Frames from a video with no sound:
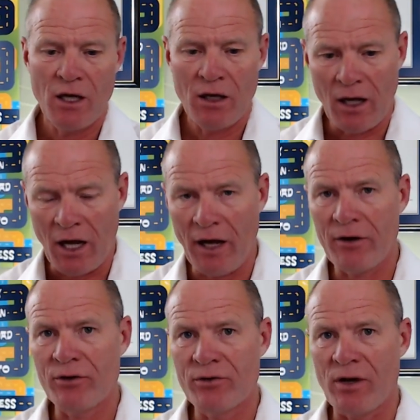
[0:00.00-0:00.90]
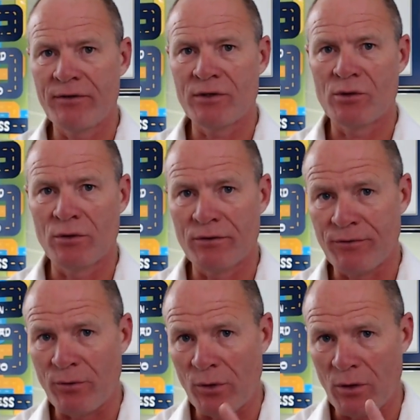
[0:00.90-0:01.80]
hire a driving school
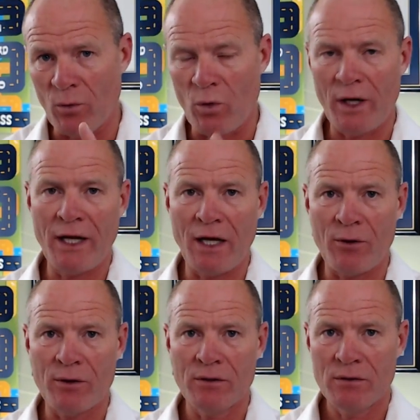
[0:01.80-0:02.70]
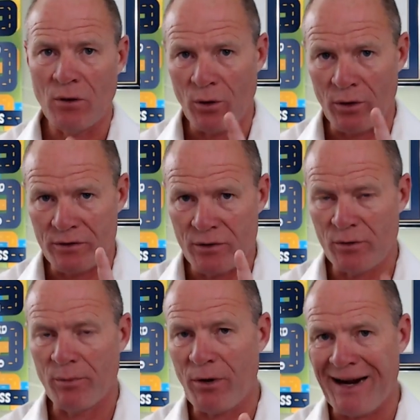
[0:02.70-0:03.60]
for 1 hour or do a
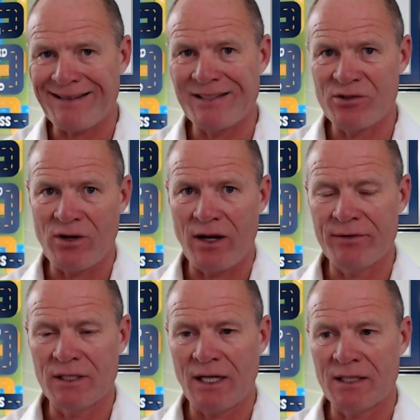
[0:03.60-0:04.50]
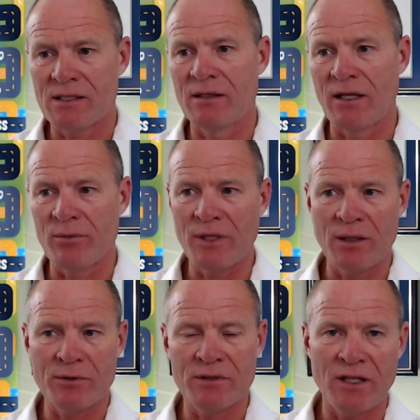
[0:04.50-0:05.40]
practice driving test. They'll be
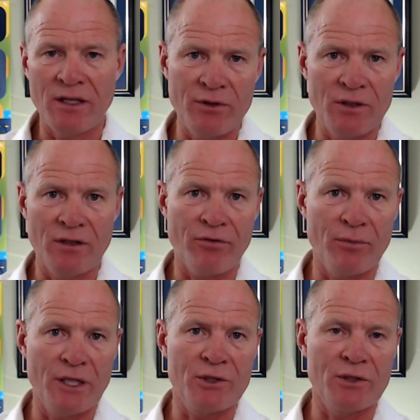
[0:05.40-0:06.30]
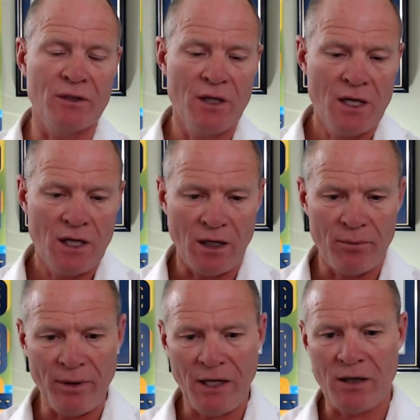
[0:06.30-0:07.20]
able to give you the information
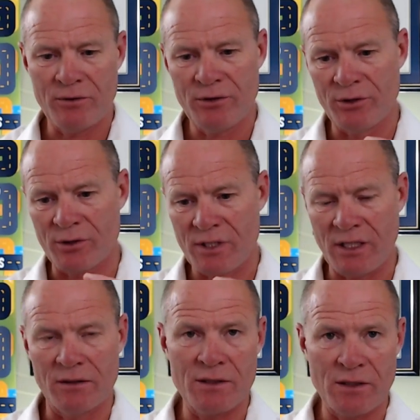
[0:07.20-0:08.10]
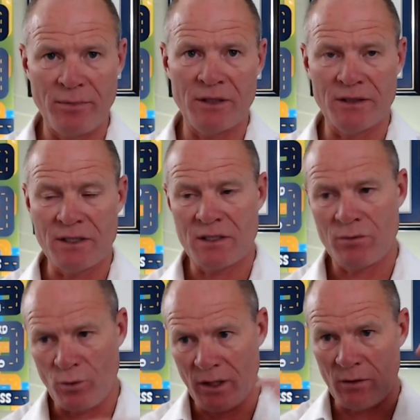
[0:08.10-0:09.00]
about your skills and abilities,
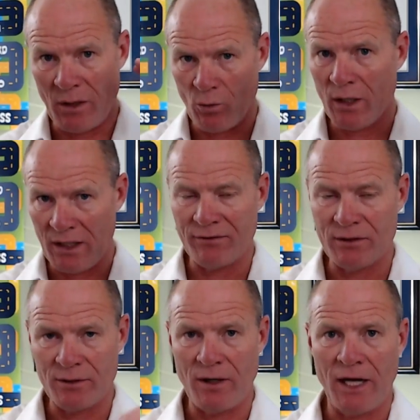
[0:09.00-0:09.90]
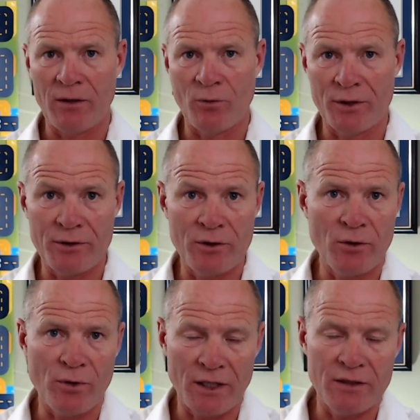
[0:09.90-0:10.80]
where, at what level they're at, and whether you're
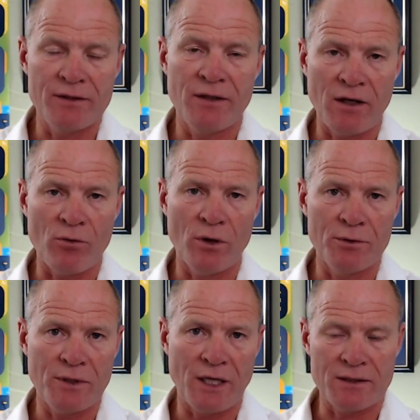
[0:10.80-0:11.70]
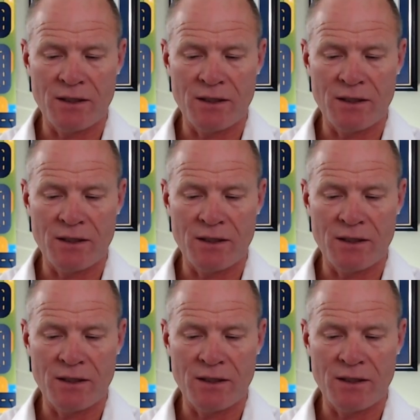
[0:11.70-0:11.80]
ready to take a road test.